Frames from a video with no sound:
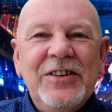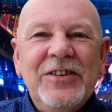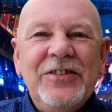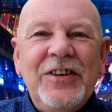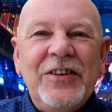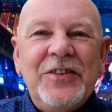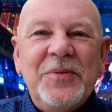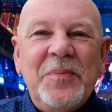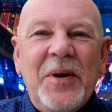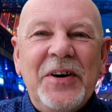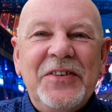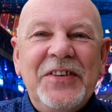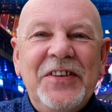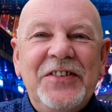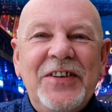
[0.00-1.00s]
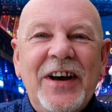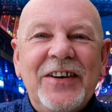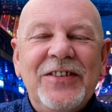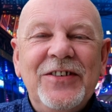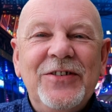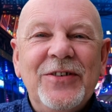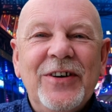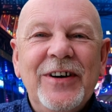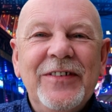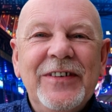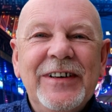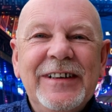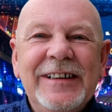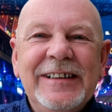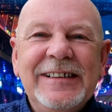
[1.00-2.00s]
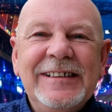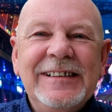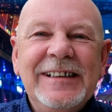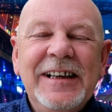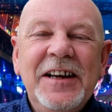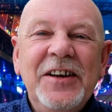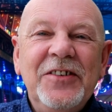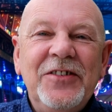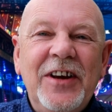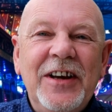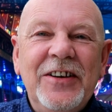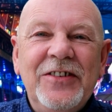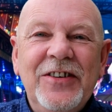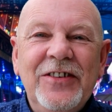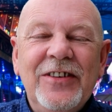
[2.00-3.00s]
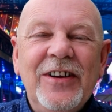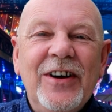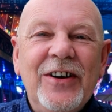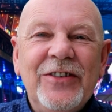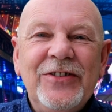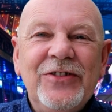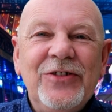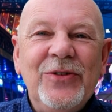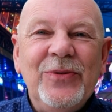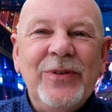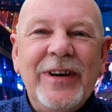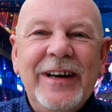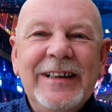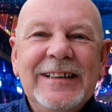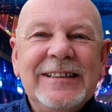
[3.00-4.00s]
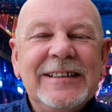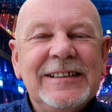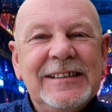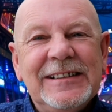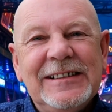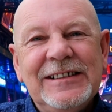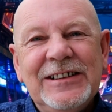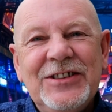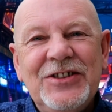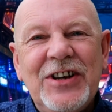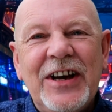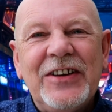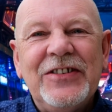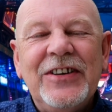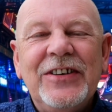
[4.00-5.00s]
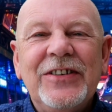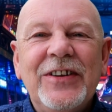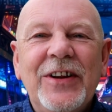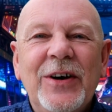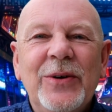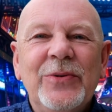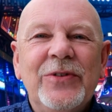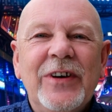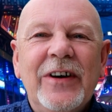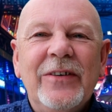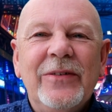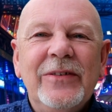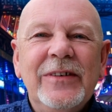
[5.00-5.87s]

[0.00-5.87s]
Says goodbye to the taxi driver, takes his large suitcase, checks into the hotel.